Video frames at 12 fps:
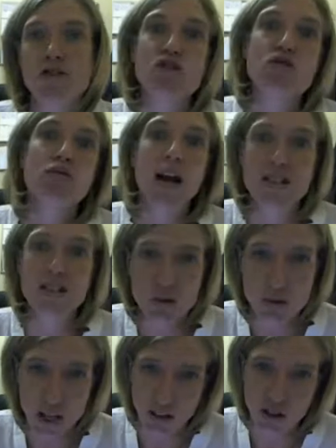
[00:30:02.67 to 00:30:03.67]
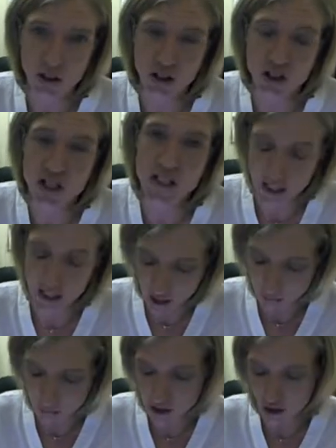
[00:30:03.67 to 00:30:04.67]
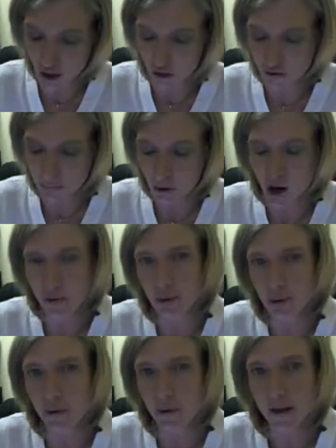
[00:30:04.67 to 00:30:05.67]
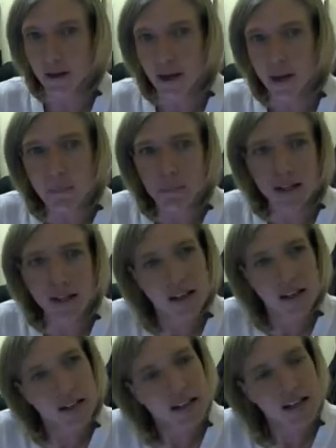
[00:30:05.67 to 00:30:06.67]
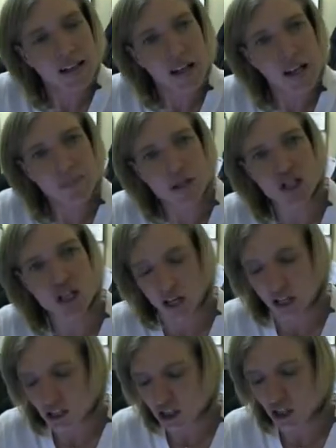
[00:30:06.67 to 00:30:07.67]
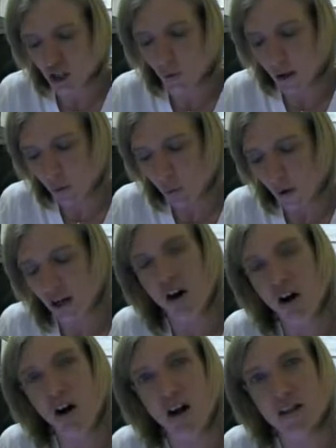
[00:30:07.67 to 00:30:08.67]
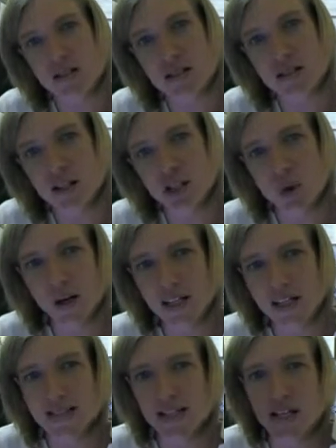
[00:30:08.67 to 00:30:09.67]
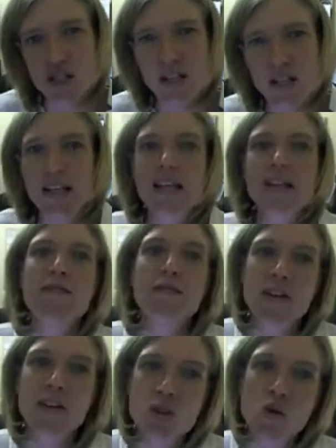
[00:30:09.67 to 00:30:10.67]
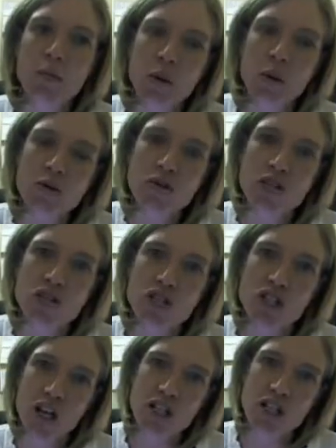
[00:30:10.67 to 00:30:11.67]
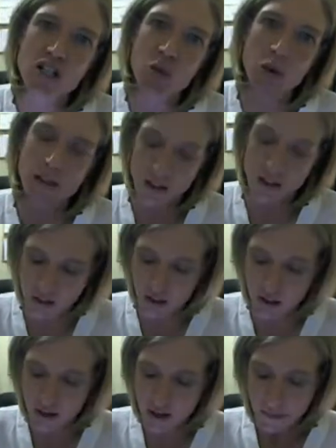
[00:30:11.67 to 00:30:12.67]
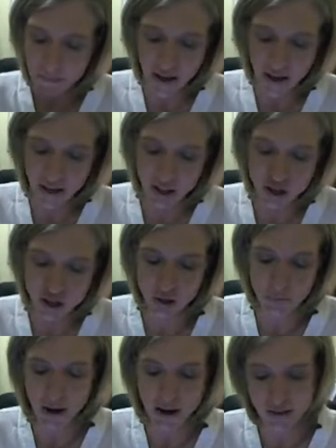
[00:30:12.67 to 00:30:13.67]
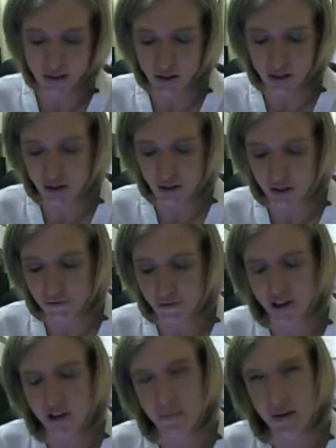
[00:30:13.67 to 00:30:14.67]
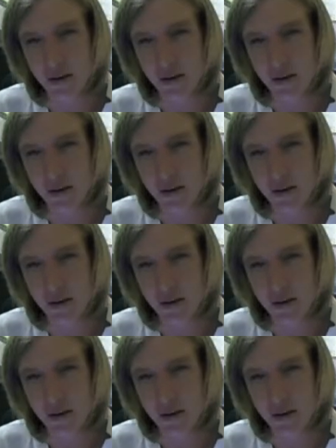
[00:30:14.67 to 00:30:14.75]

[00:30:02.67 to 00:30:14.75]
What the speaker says: new rescue technologies to come and solve the problem. But like climate change, at what cost? To what extent should individual producers change the way that they're managing or practicing on their farm?